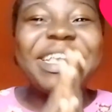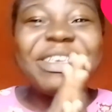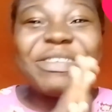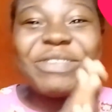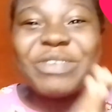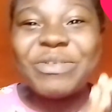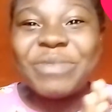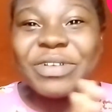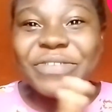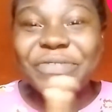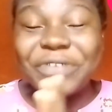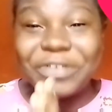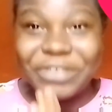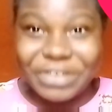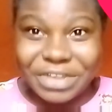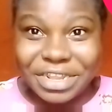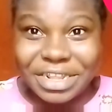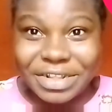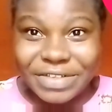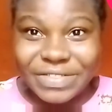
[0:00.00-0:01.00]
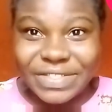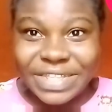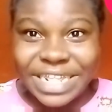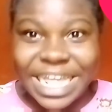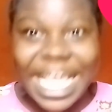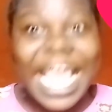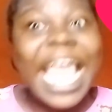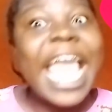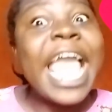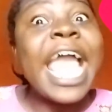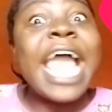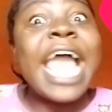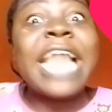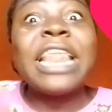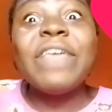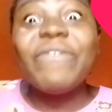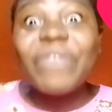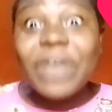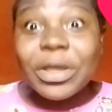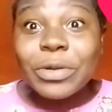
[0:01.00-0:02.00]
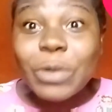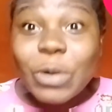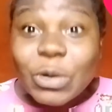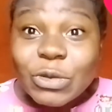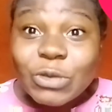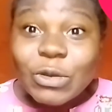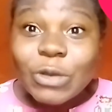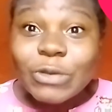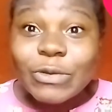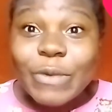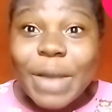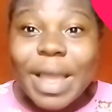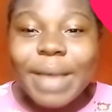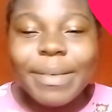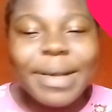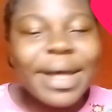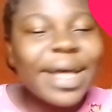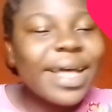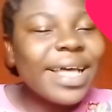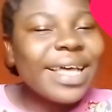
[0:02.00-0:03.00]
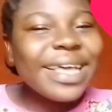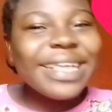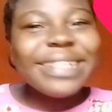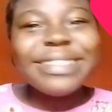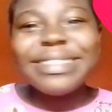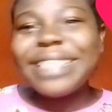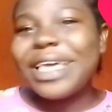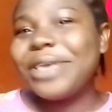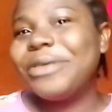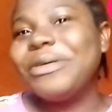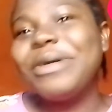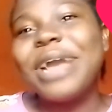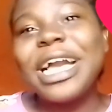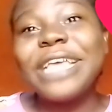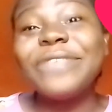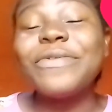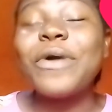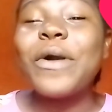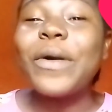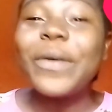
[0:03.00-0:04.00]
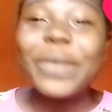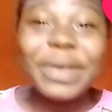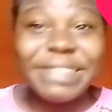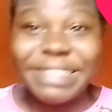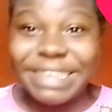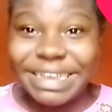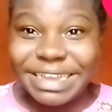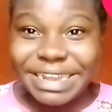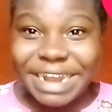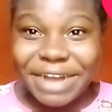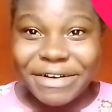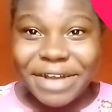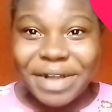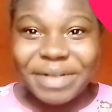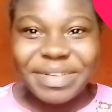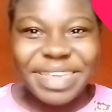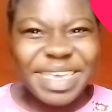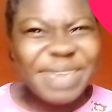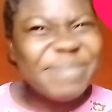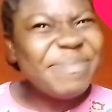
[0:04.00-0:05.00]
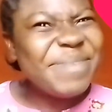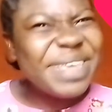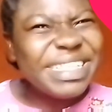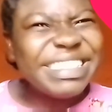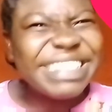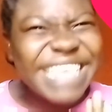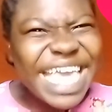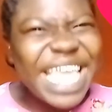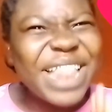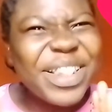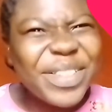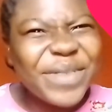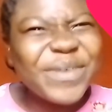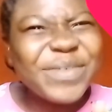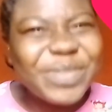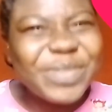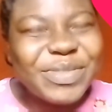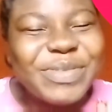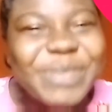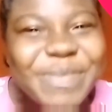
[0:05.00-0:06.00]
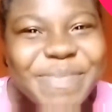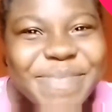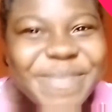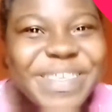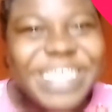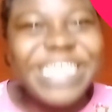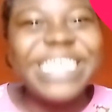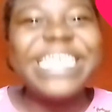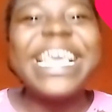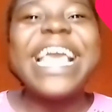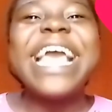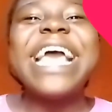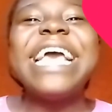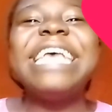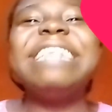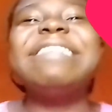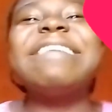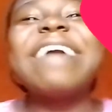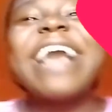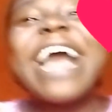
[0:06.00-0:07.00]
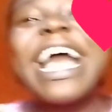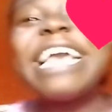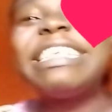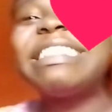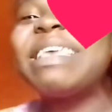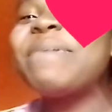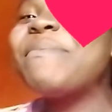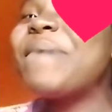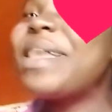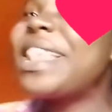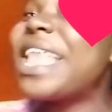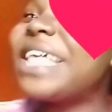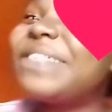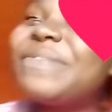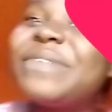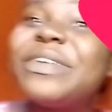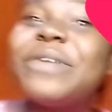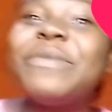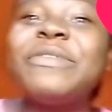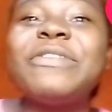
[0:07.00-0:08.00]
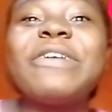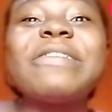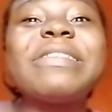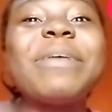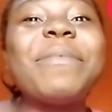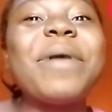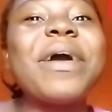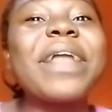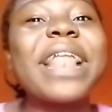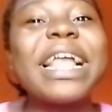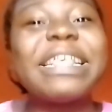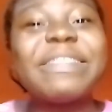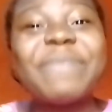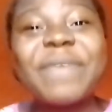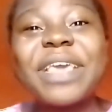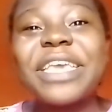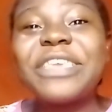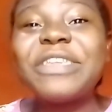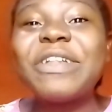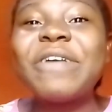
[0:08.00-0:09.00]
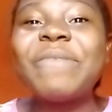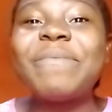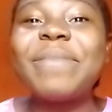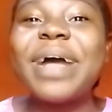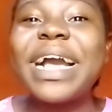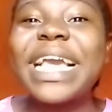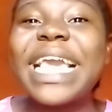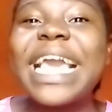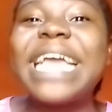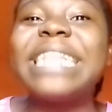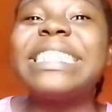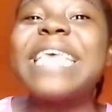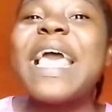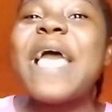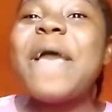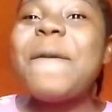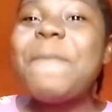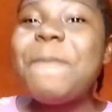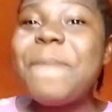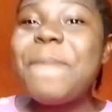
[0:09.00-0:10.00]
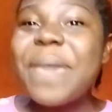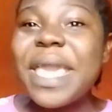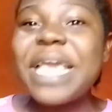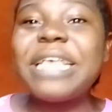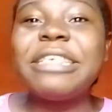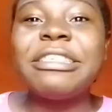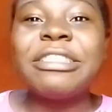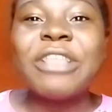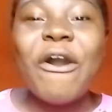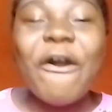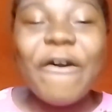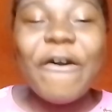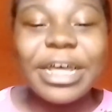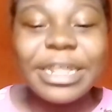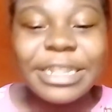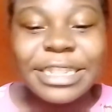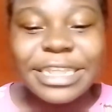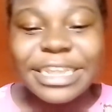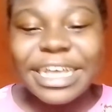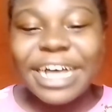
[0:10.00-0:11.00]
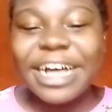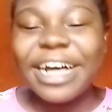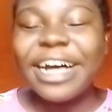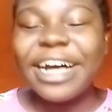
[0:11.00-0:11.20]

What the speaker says: Thank you so much for joining us today. And if you're an old subscriber, thank you guys for always sticking around. It means a lot to me. So guys, in my last video, we talked about classification of market based on